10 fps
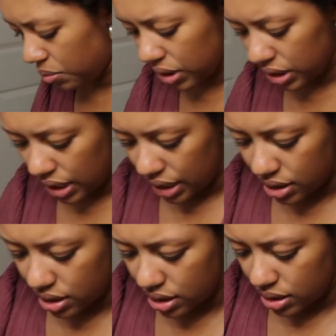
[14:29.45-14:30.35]
I'm running out of
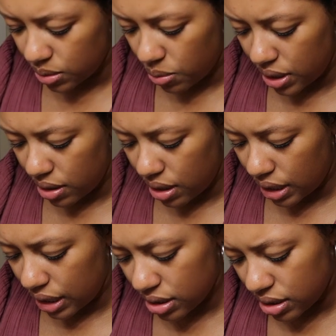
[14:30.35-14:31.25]
this as well.
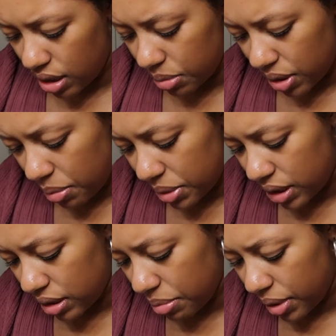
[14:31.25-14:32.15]
I got some coming
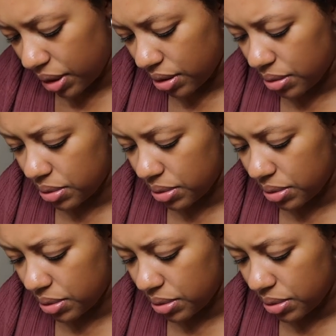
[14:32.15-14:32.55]
in the mail,